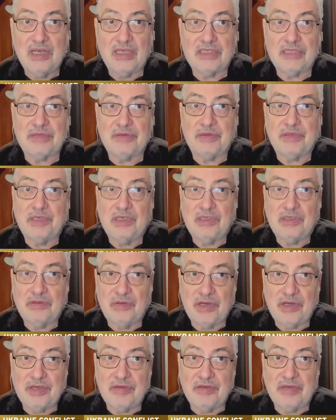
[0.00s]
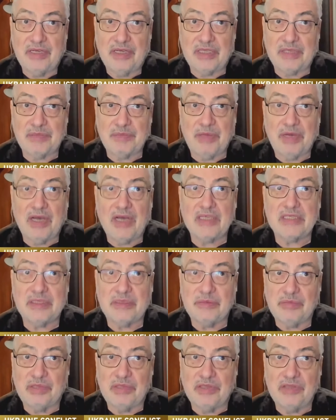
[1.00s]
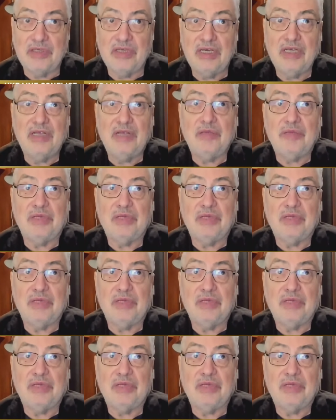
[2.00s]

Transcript: as quickly as possible,